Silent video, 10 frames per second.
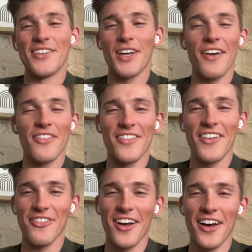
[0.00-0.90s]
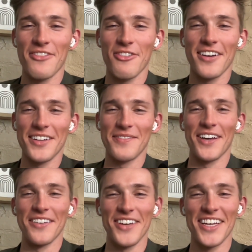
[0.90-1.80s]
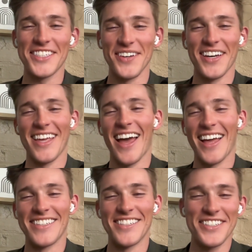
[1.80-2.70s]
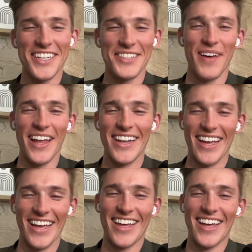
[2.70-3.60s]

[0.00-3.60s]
still haven't friended me on Facebook yet. It still says pending.